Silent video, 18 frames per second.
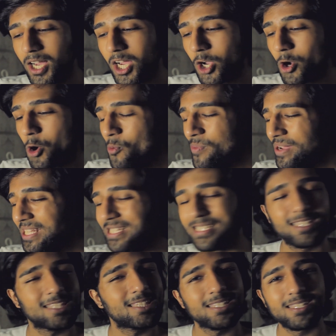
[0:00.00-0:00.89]
Cool
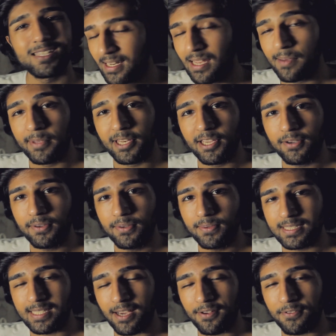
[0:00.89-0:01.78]
beans. Let me know
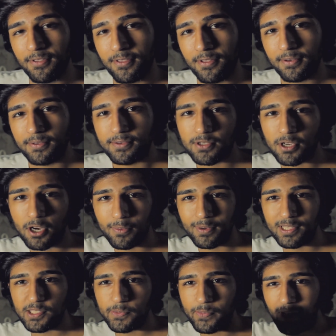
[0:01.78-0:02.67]
down in those
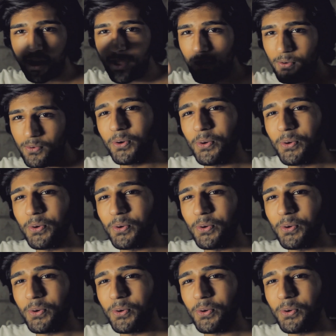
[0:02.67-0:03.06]
comments below.